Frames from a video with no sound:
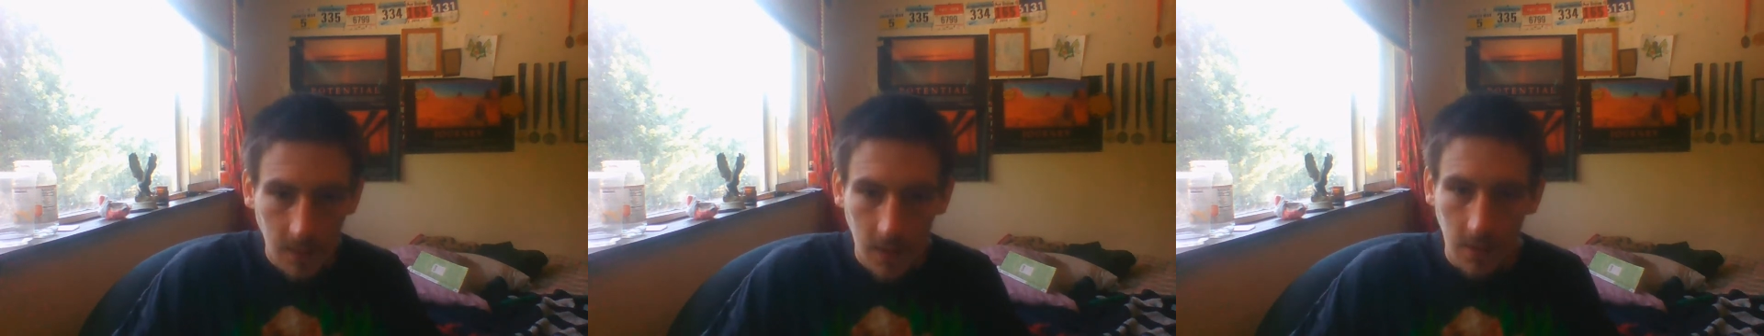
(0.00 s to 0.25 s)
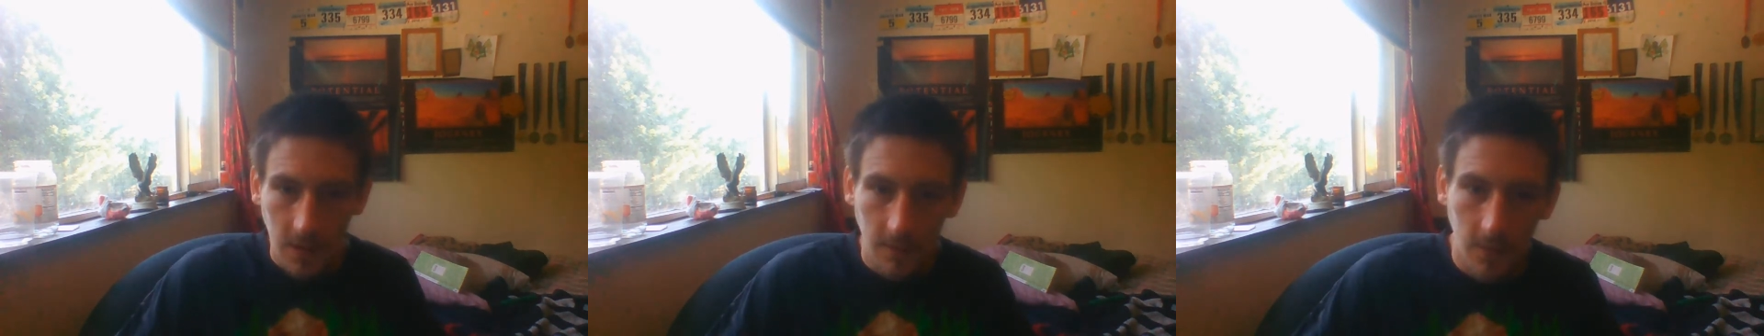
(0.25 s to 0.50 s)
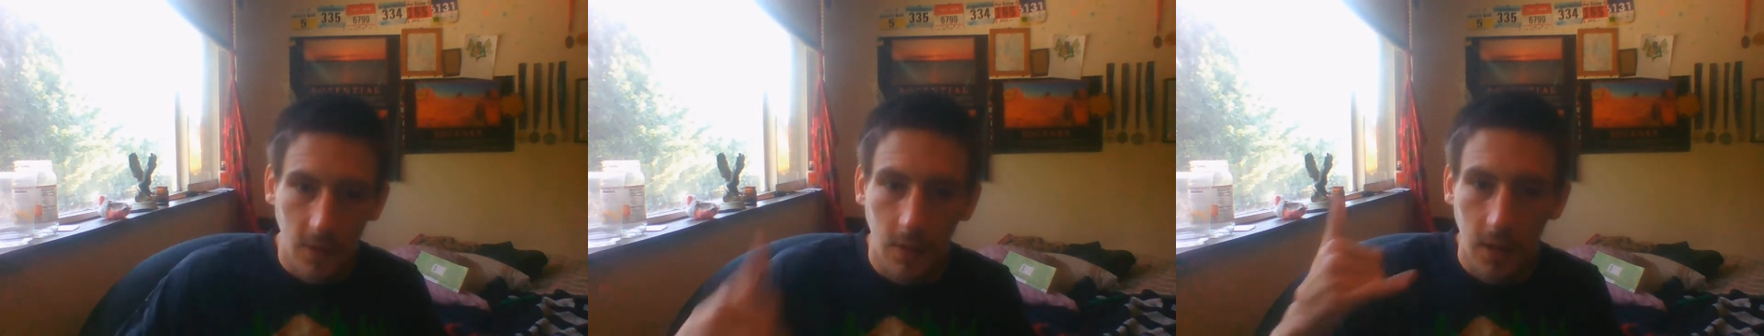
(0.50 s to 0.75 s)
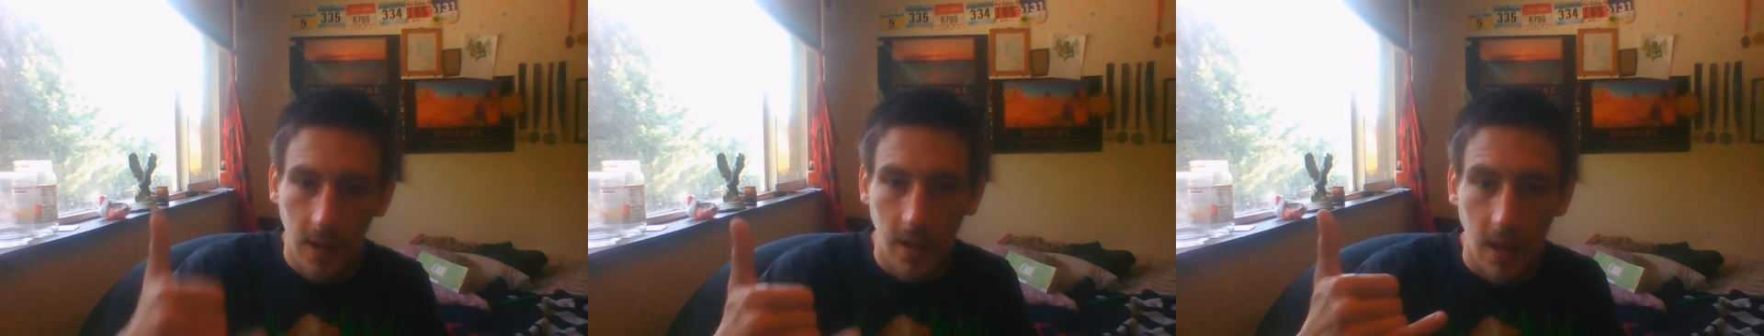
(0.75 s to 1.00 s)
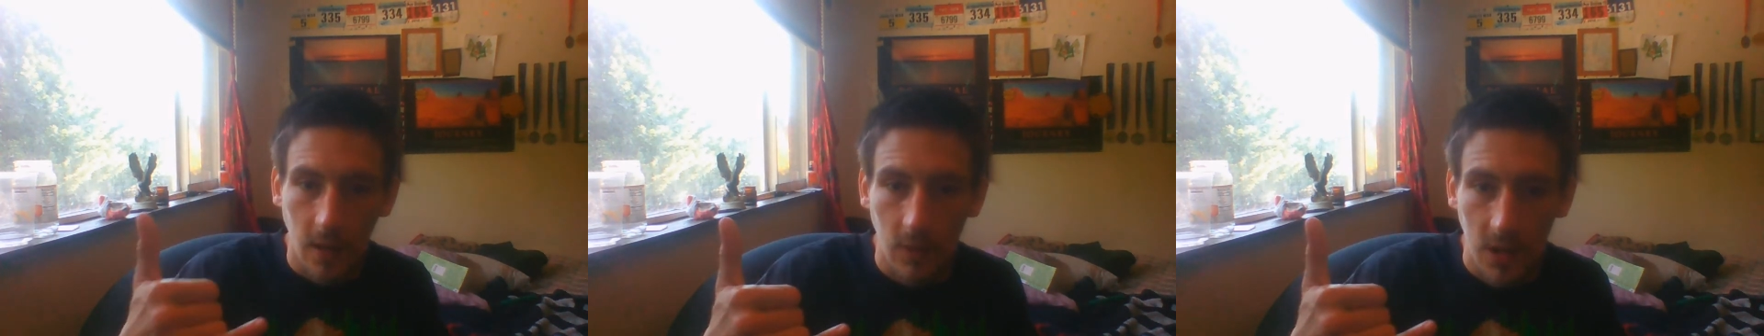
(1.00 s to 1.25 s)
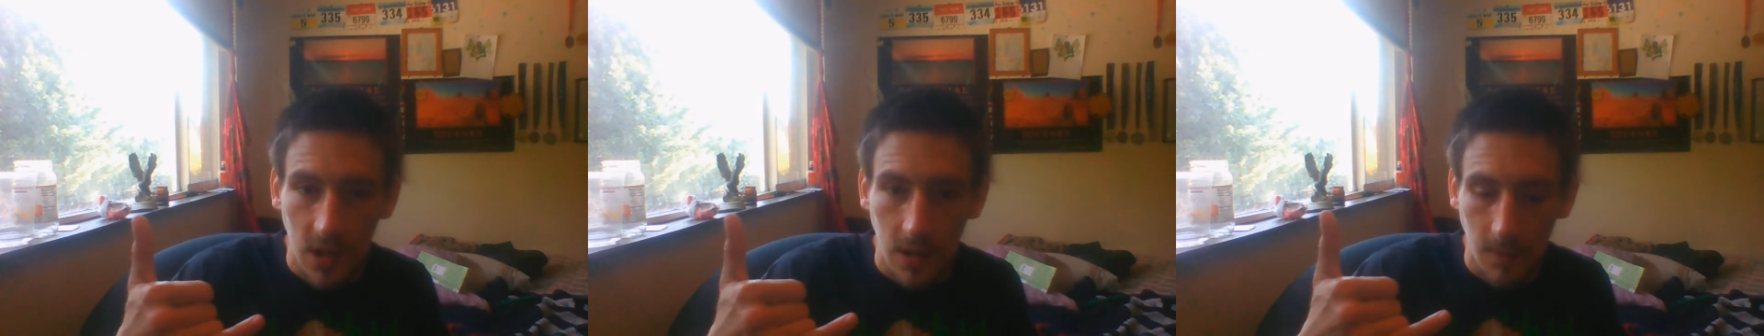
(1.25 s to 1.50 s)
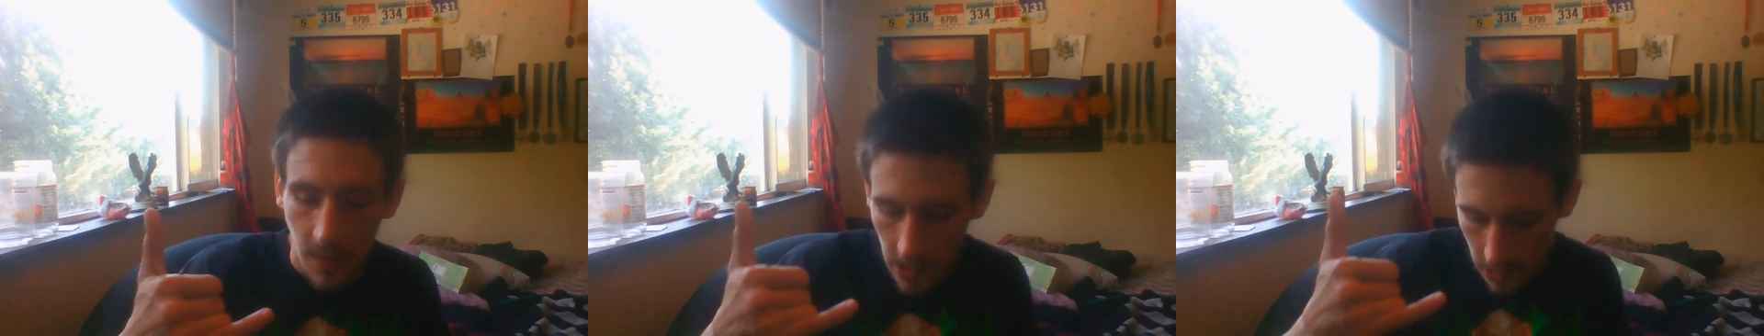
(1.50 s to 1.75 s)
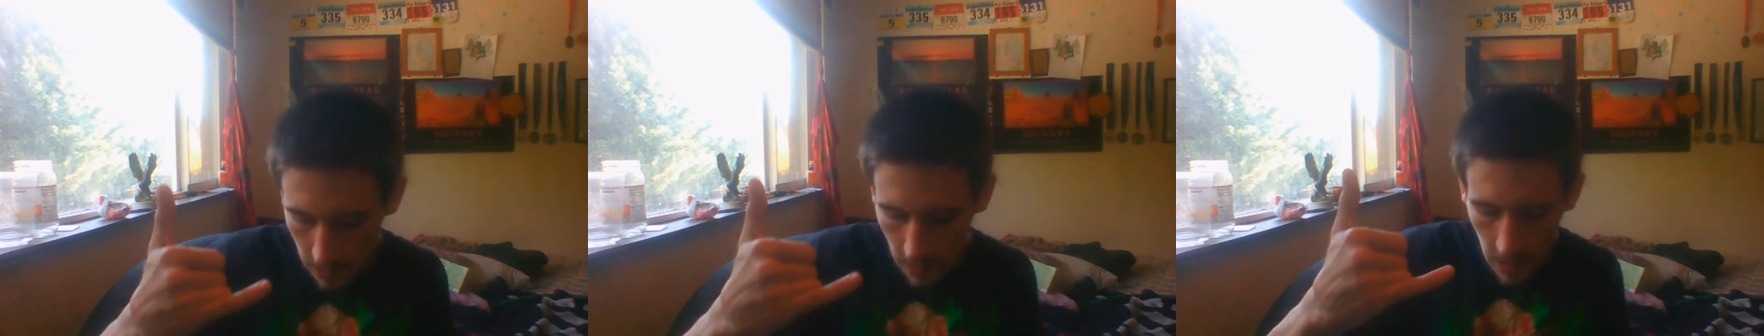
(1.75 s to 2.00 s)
I'm going to leave you, and I wish you the best.